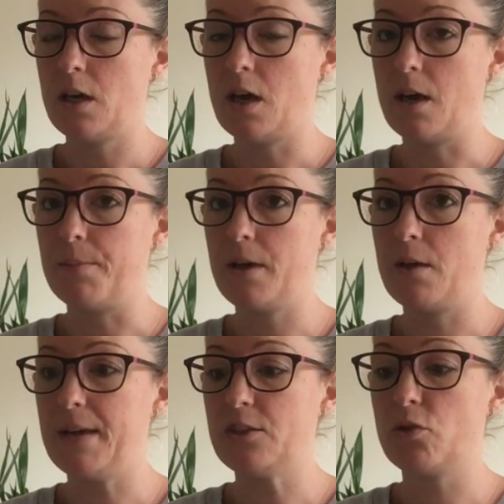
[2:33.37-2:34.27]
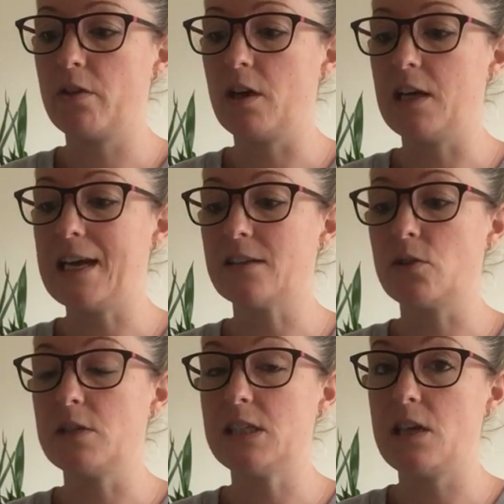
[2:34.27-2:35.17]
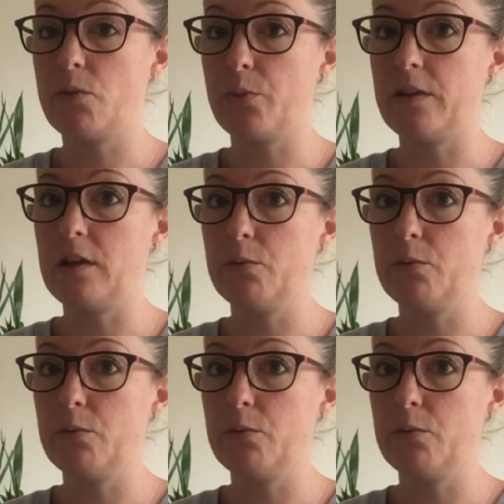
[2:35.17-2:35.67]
and make sure that an adult is either with